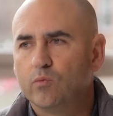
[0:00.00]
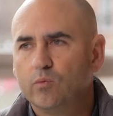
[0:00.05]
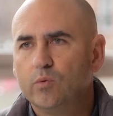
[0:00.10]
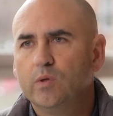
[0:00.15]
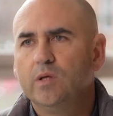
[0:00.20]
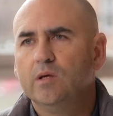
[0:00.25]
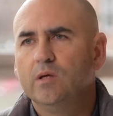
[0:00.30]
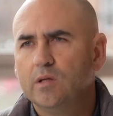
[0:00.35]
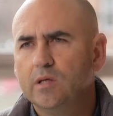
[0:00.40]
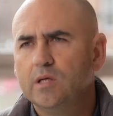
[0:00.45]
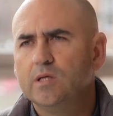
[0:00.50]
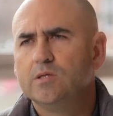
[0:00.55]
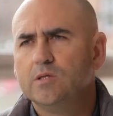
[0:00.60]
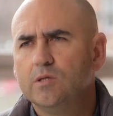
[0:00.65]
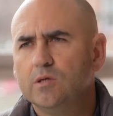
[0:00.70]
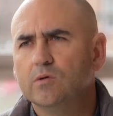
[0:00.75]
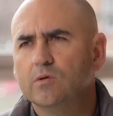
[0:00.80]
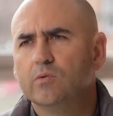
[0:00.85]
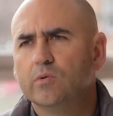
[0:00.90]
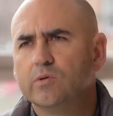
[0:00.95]
real
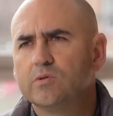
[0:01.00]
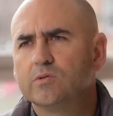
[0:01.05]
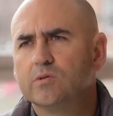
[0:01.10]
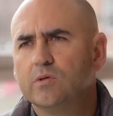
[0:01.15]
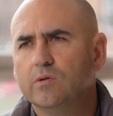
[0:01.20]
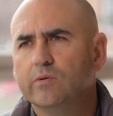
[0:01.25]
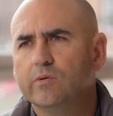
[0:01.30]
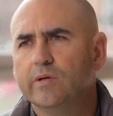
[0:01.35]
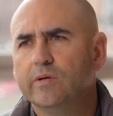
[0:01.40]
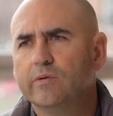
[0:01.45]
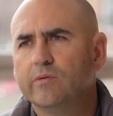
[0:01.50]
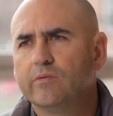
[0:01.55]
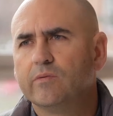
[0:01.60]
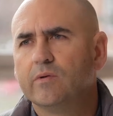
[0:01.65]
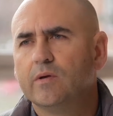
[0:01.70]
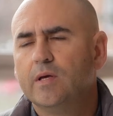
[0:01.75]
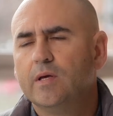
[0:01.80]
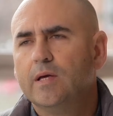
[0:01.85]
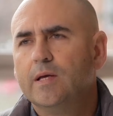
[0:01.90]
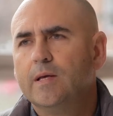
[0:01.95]
issue with students.
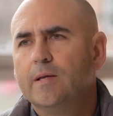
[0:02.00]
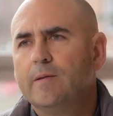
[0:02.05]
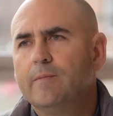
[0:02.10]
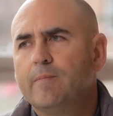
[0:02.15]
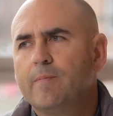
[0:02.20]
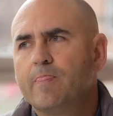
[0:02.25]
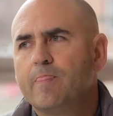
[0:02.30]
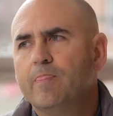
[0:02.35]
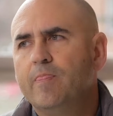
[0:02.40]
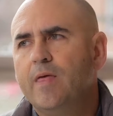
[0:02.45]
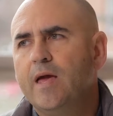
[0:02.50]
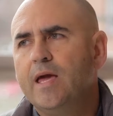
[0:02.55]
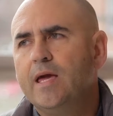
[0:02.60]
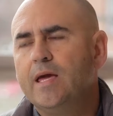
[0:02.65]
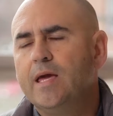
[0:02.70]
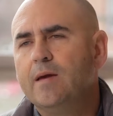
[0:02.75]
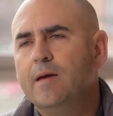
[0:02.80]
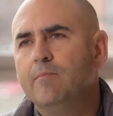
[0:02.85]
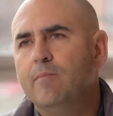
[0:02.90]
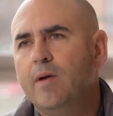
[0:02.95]

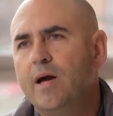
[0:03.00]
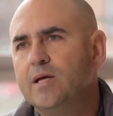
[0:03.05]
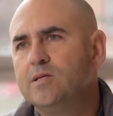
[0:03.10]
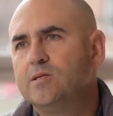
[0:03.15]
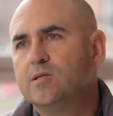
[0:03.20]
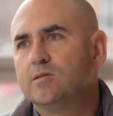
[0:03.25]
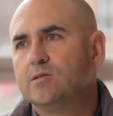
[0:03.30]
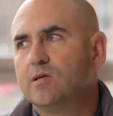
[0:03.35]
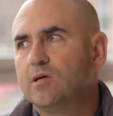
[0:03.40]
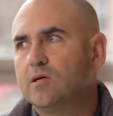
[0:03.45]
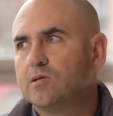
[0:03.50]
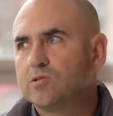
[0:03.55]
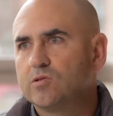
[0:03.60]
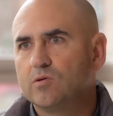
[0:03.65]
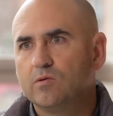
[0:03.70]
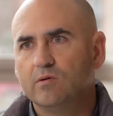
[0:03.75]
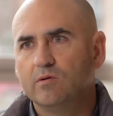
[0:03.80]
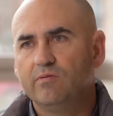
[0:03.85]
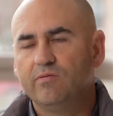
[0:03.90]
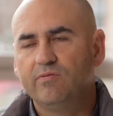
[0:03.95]
They imagined a
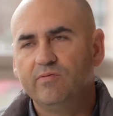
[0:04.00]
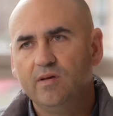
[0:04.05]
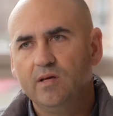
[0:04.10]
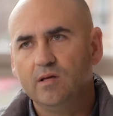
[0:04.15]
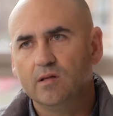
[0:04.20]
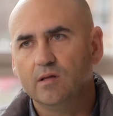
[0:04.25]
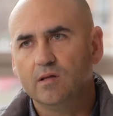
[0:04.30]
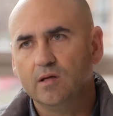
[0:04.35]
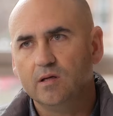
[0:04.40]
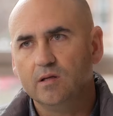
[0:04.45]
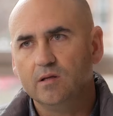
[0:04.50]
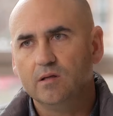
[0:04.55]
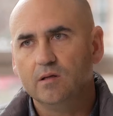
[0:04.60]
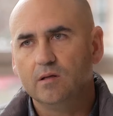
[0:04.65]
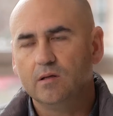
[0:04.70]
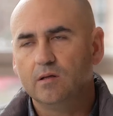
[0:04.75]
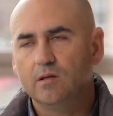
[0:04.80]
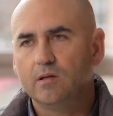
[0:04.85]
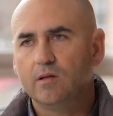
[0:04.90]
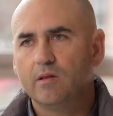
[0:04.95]
certain feeling
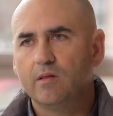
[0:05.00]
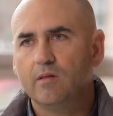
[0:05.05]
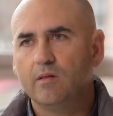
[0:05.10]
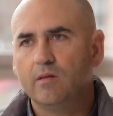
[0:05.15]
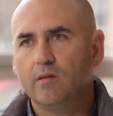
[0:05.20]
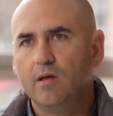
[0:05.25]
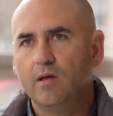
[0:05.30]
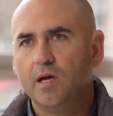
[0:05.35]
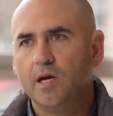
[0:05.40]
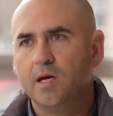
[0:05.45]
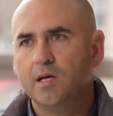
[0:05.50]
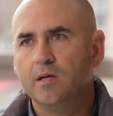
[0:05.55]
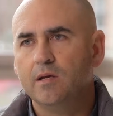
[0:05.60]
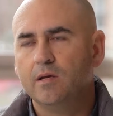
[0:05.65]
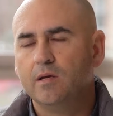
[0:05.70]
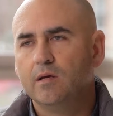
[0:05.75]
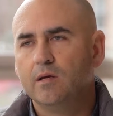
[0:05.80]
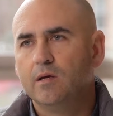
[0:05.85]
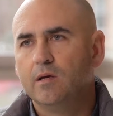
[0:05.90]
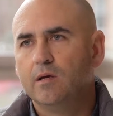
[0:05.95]

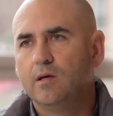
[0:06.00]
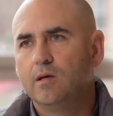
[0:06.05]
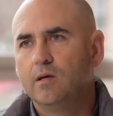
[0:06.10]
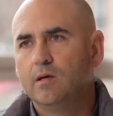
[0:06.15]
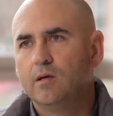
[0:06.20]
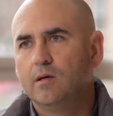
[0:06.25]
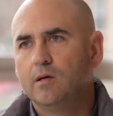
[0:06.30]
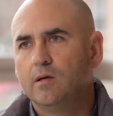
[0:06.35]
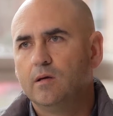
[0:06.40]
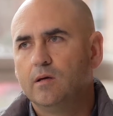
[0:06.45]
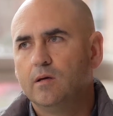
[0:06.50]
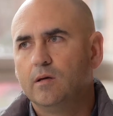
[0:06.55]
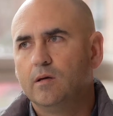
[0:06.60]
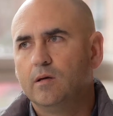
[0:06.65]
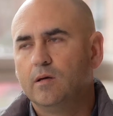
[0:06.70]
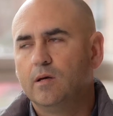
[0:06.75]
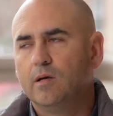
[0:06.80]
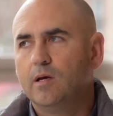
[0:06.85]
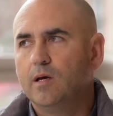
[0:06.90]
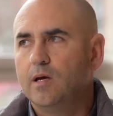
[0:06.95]
and
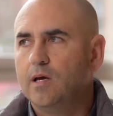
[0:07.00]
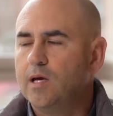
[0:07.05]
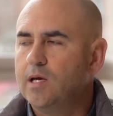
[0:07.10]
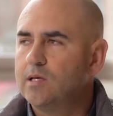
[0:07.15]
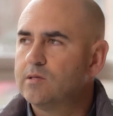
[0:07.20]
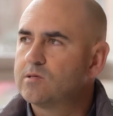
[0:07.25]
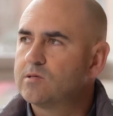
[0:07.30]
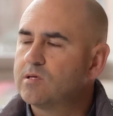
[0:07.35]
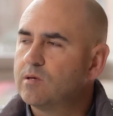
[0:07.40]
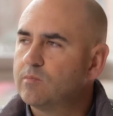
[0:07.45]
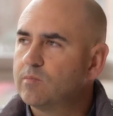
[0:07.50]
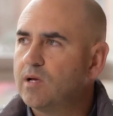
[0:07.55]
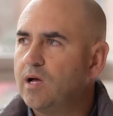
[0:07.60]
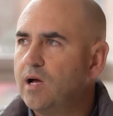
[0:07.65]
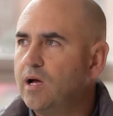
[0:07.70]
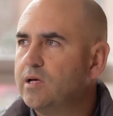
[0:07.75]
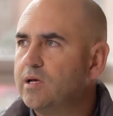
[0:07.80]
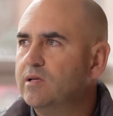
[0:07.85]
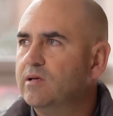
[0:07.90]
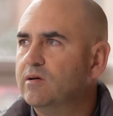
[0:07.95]
in some
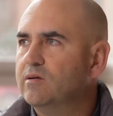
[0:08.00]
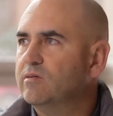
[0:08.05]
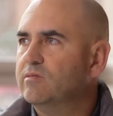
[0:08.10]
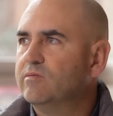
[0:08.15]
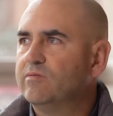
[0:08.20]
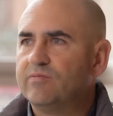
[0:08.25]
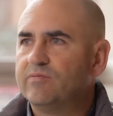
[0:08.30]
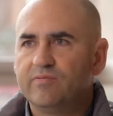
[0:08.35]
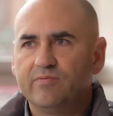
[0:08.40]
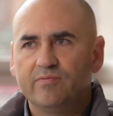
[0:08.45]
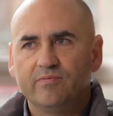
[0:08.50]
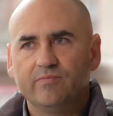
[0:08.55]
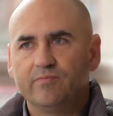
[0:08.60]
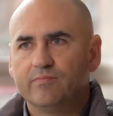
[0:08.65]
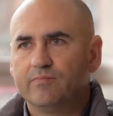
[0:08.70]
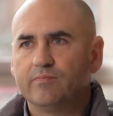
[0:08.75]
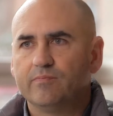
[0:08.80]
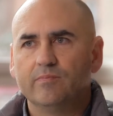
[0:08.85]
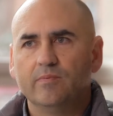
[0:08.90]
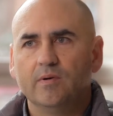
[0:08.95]
kind of
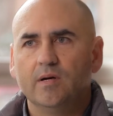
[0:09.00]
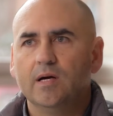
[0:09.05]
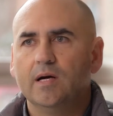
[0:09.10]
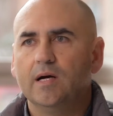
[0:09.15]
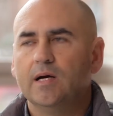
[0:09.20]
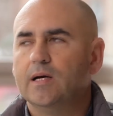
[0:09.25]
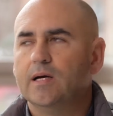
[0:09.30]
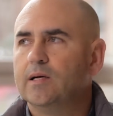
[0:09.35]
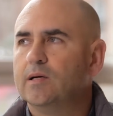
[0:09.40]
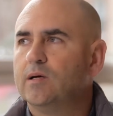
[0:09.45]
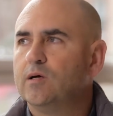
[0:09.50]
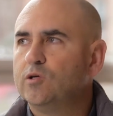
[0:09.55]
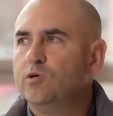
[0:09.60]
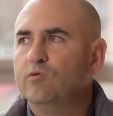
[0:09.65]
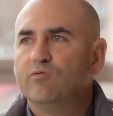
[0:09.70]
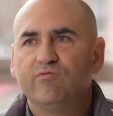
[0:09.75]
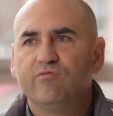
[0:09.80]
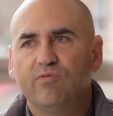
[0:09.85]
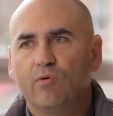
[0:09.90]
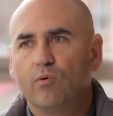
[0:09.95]

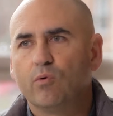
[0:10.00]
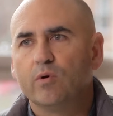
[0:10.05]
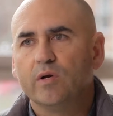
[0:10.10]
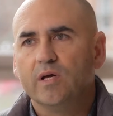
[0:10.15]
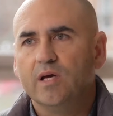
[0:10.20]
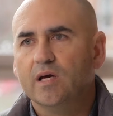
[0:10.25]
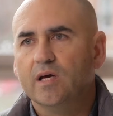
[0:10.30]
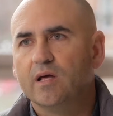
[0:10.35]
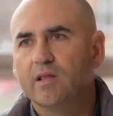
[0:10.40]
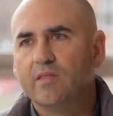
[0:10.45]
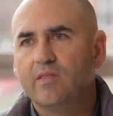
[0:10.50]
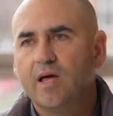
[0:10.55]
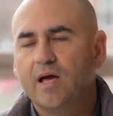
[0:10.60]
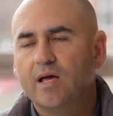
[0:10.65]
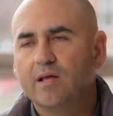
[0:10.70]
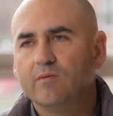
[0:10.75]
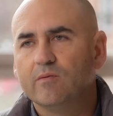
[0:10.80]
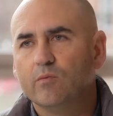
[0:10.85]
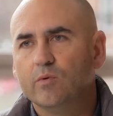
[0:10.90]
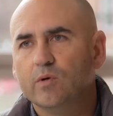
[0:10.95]
euphoria
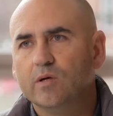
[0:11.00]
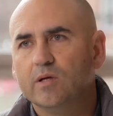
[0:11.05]
that